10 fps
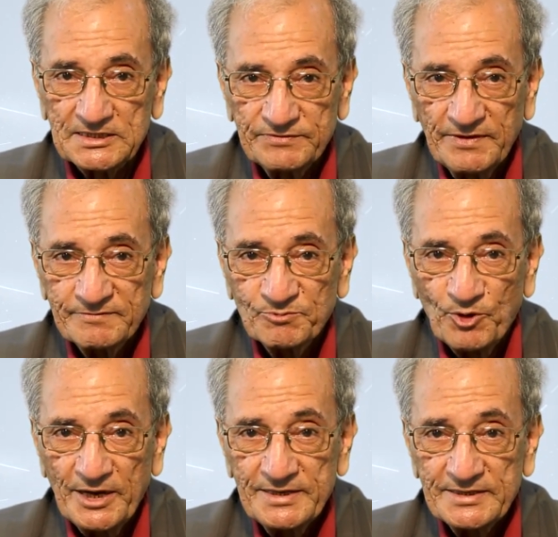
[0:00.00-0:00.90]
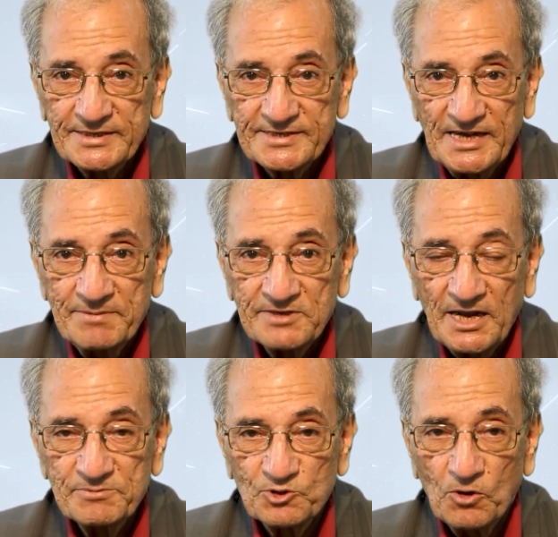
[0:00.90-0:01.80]
The fifth point, at the same
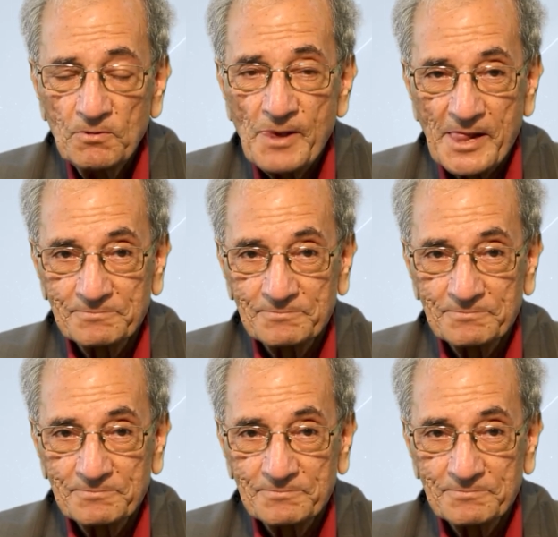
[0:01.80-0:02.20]
time though,